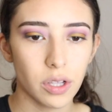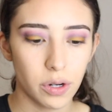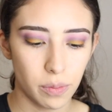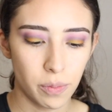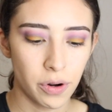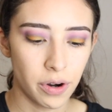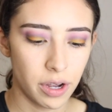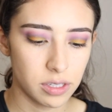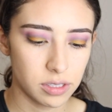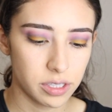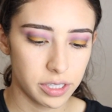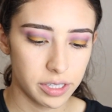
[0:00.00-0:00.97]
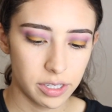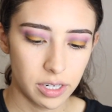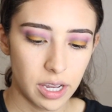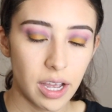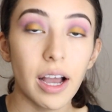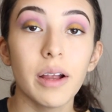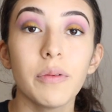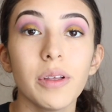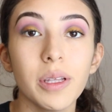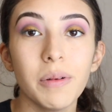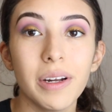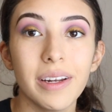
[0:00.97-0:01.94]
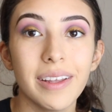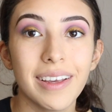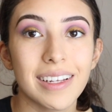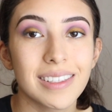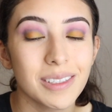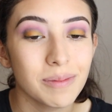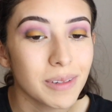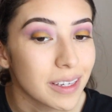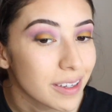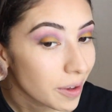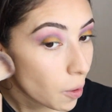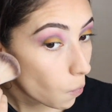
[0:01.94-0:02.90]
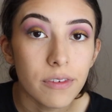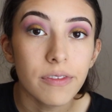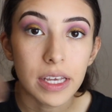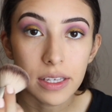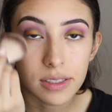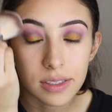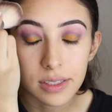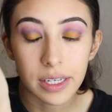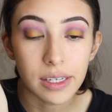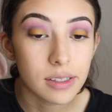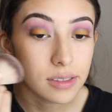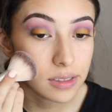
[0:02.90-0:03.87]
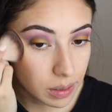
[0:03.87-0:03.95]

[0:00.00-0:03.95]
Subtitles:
a little bronzer. I really wanted to get some like face things,